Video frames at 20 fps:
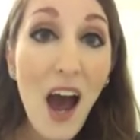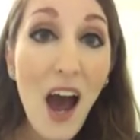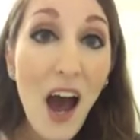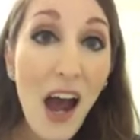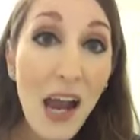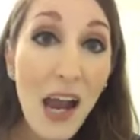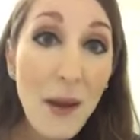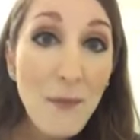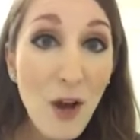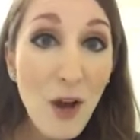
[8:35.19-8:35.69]

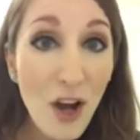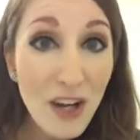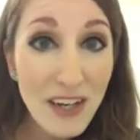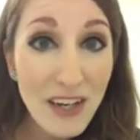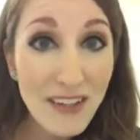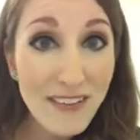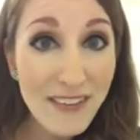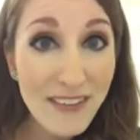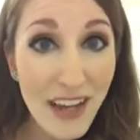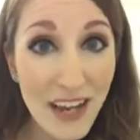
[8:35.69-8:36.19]
I am not going
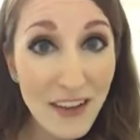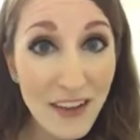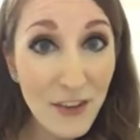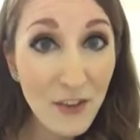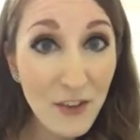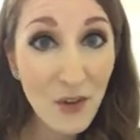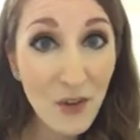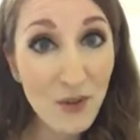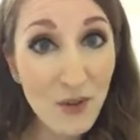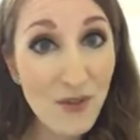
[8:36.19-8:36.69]
to sign
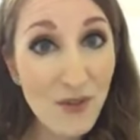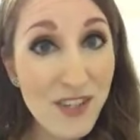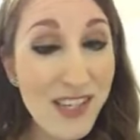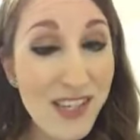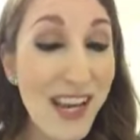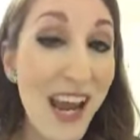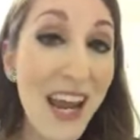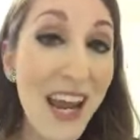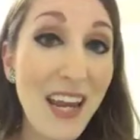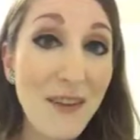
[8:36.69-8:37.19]
this girl
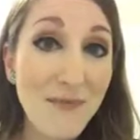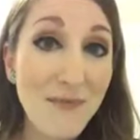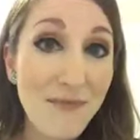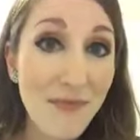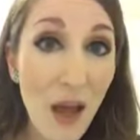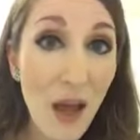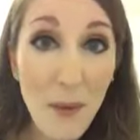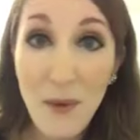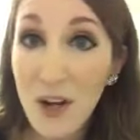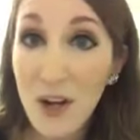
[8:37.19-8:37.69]
today.
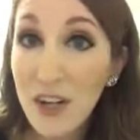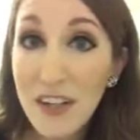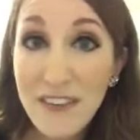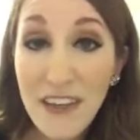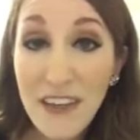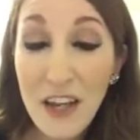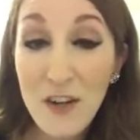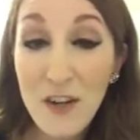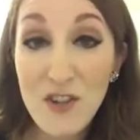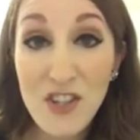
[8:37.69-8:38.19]
I'm not going to
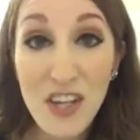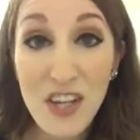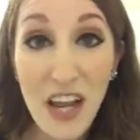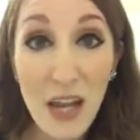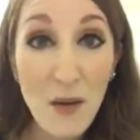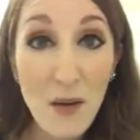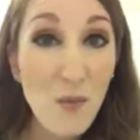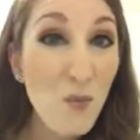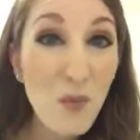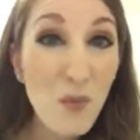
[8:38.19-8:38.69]
sign her
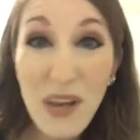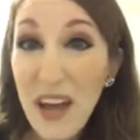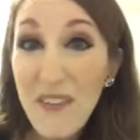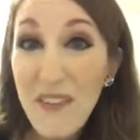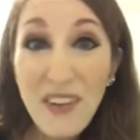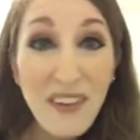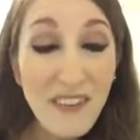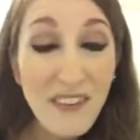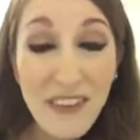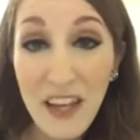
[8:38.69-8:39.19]
tonight. We
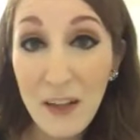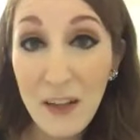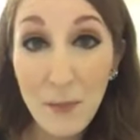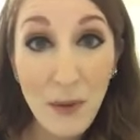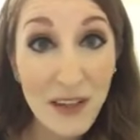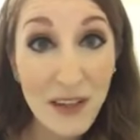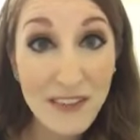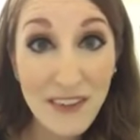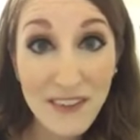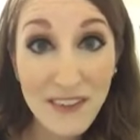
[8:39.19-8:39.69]
haven't discussed
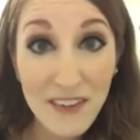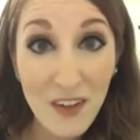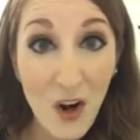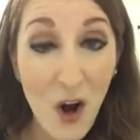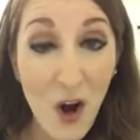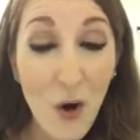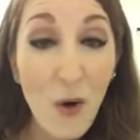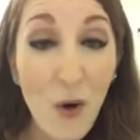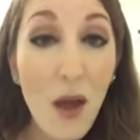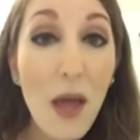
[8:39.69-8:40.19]
Plexus at
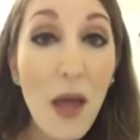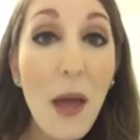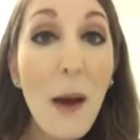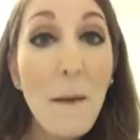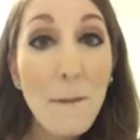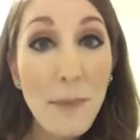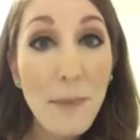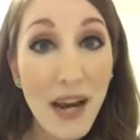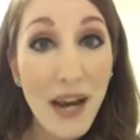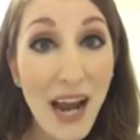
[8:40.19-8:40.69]
all,
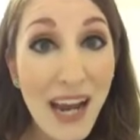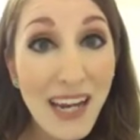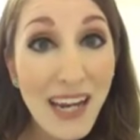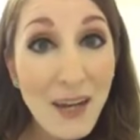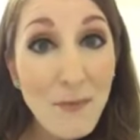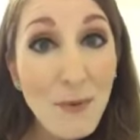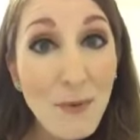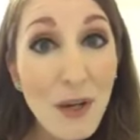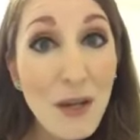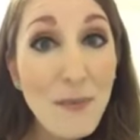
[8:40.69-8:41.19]
but I
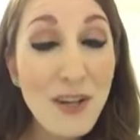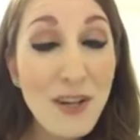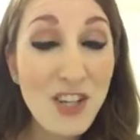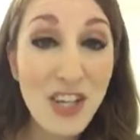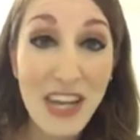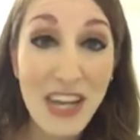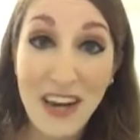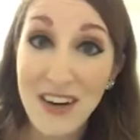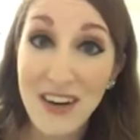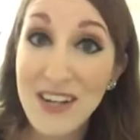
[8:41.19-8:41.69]
can pretty
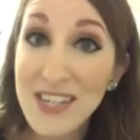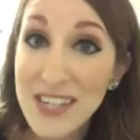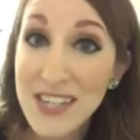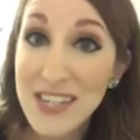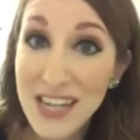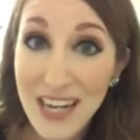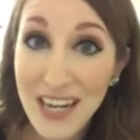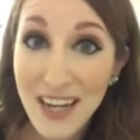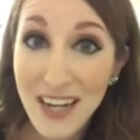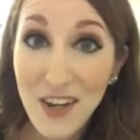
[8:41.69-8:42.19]
much
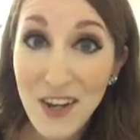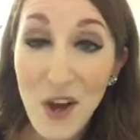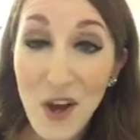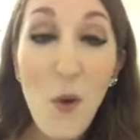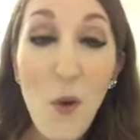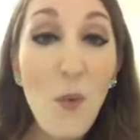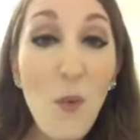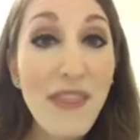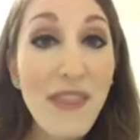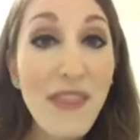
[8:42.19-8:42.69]
guarantee
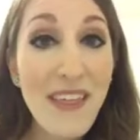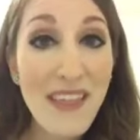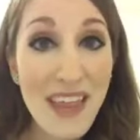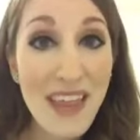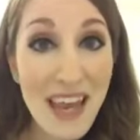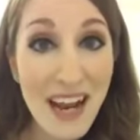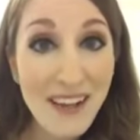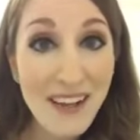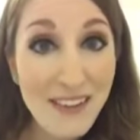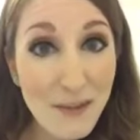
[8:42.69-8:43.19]
within the
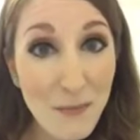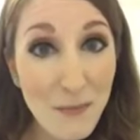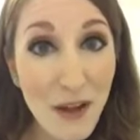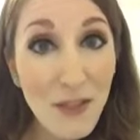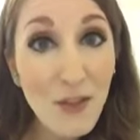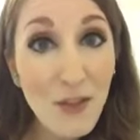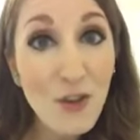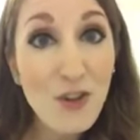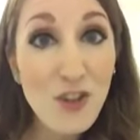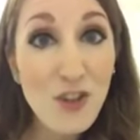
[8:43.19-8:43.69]
next
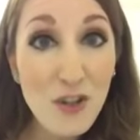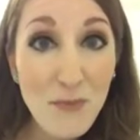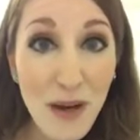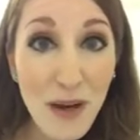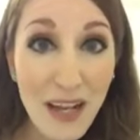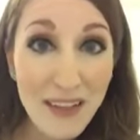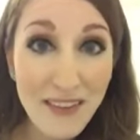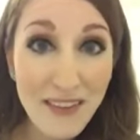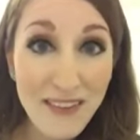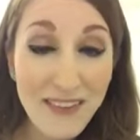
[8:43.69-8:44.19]
month or two
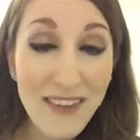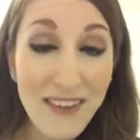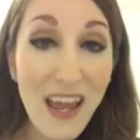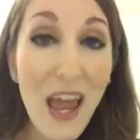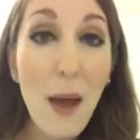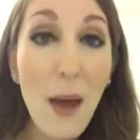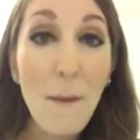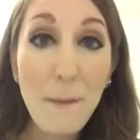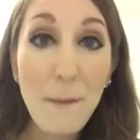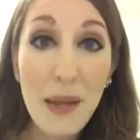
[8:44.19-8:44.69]
months,
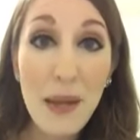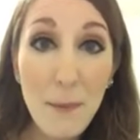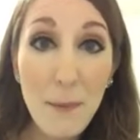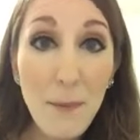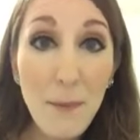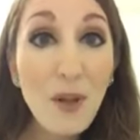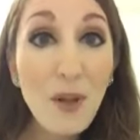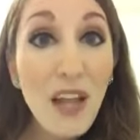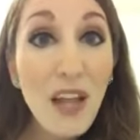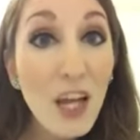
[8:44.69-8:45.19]

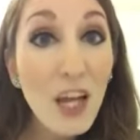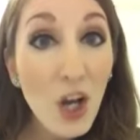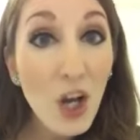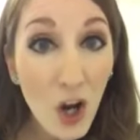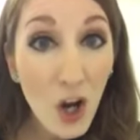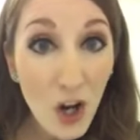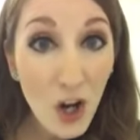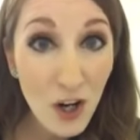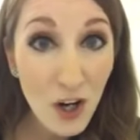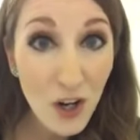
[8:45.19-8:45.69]
people like
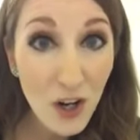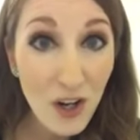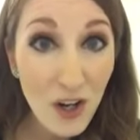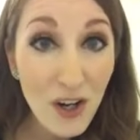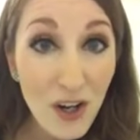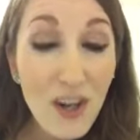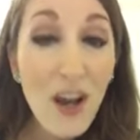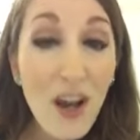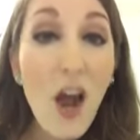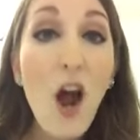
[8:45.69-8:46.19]

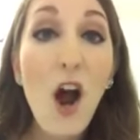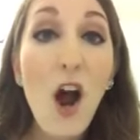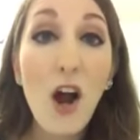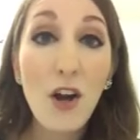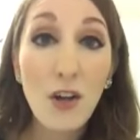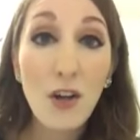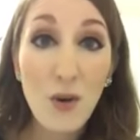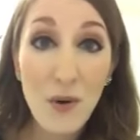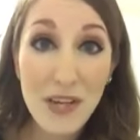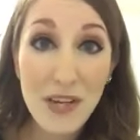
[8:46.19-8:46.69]
her are
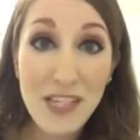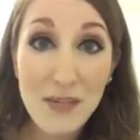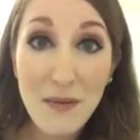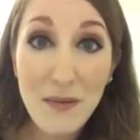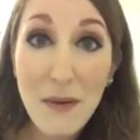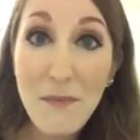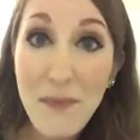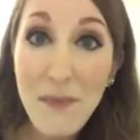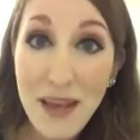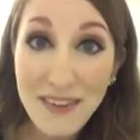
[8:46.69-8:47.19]
going to
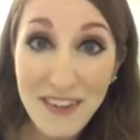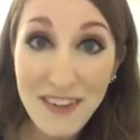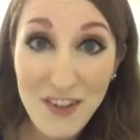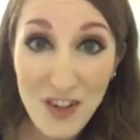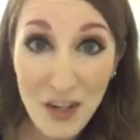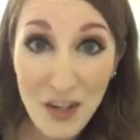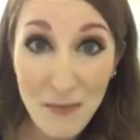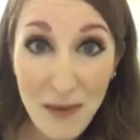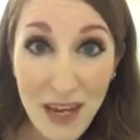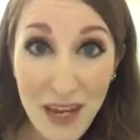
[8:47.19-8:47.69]
be
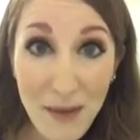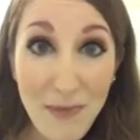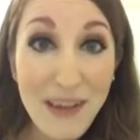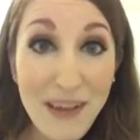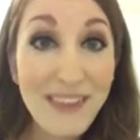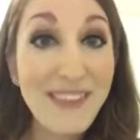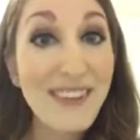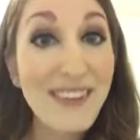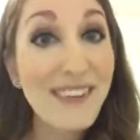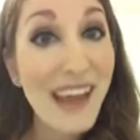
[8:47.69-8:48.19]
messaging me
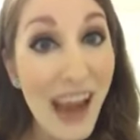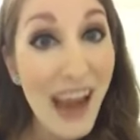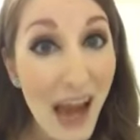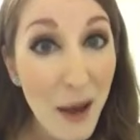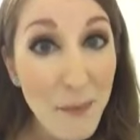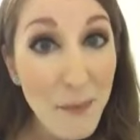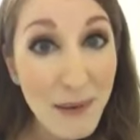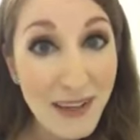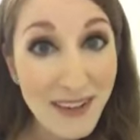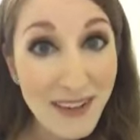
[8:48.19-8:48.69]
because this
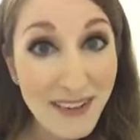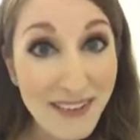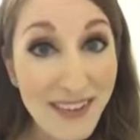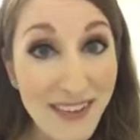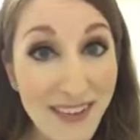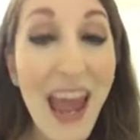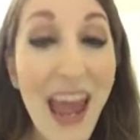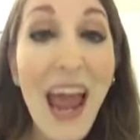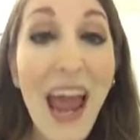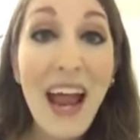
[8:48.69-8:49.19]
happens
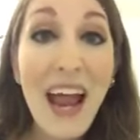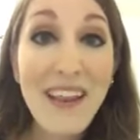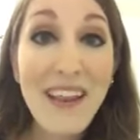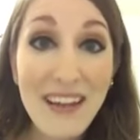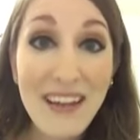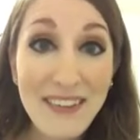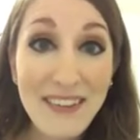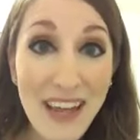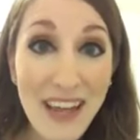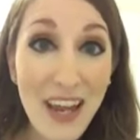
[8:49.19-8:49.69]
and
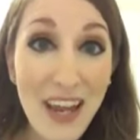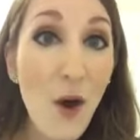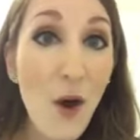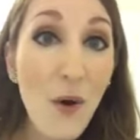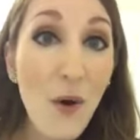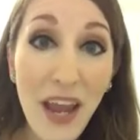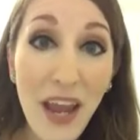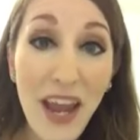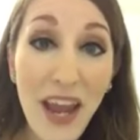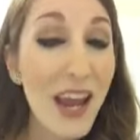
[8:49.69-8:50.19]
they say,
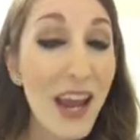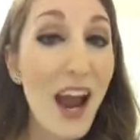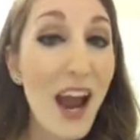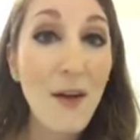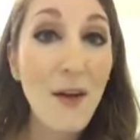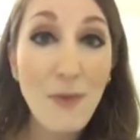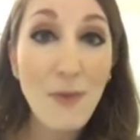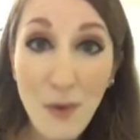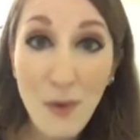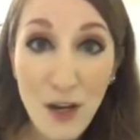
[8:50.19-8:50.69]
okay,
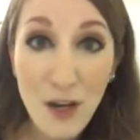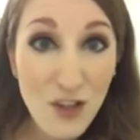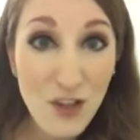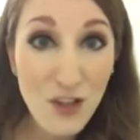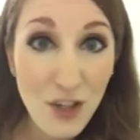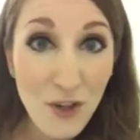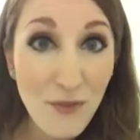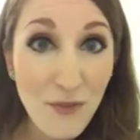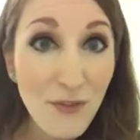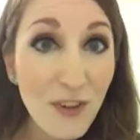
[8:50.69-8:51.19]
I've been
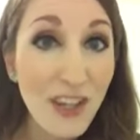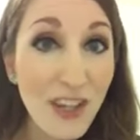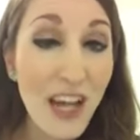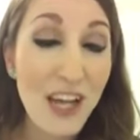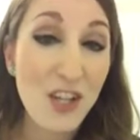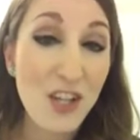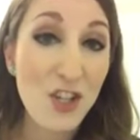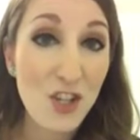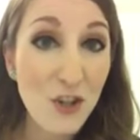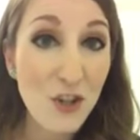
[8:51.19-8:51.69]
watching you for
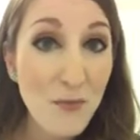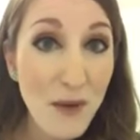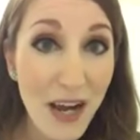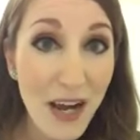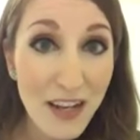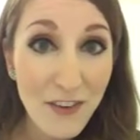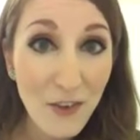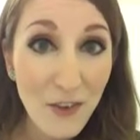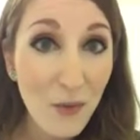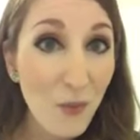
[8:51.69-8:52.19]
like two
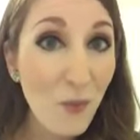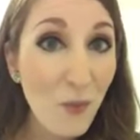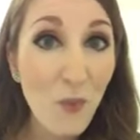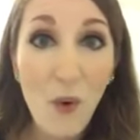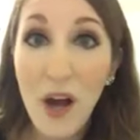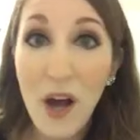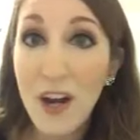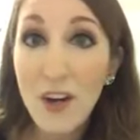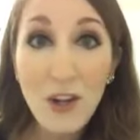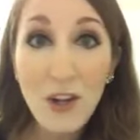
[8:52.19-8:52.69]
months.
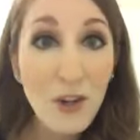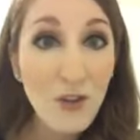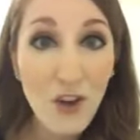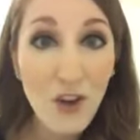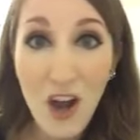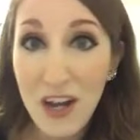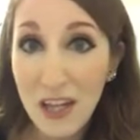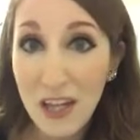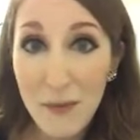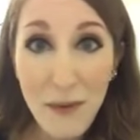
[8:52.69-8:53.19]
What are you
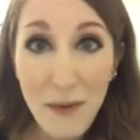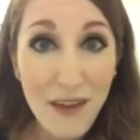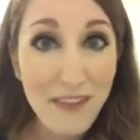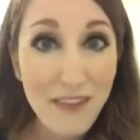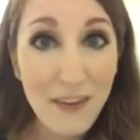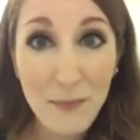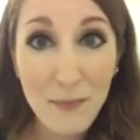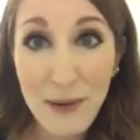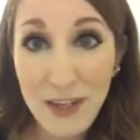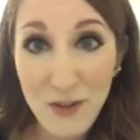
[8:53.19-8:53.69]
talking about
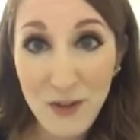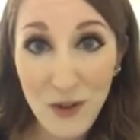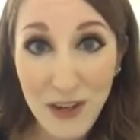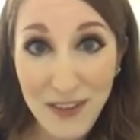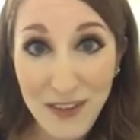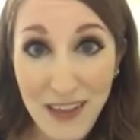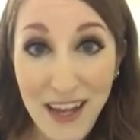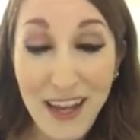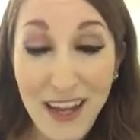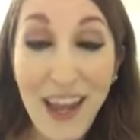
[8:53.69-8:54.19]
this pink turn
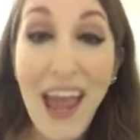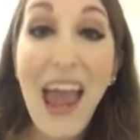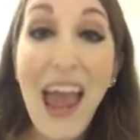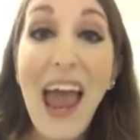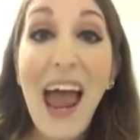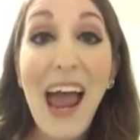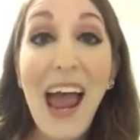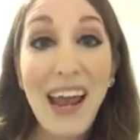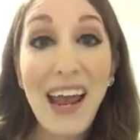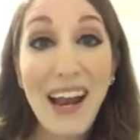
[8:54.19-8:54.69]
thing?
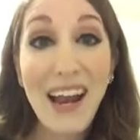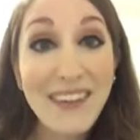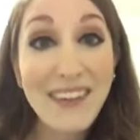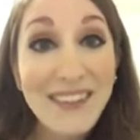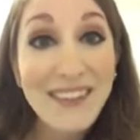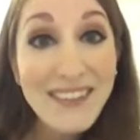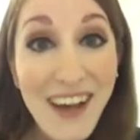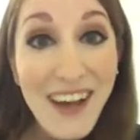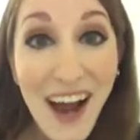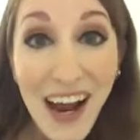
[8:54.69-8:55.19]
And I
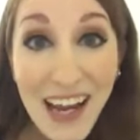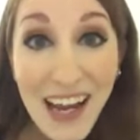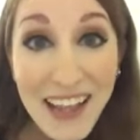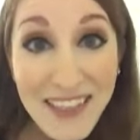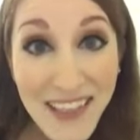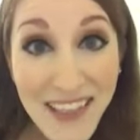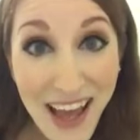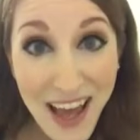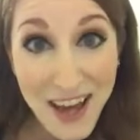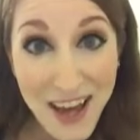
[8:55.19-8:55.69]
sign
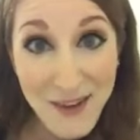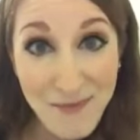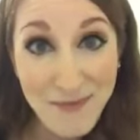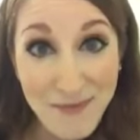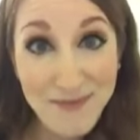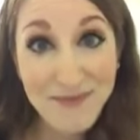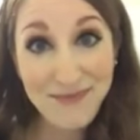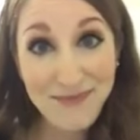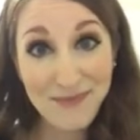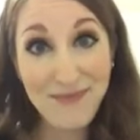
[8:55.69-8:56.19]
them.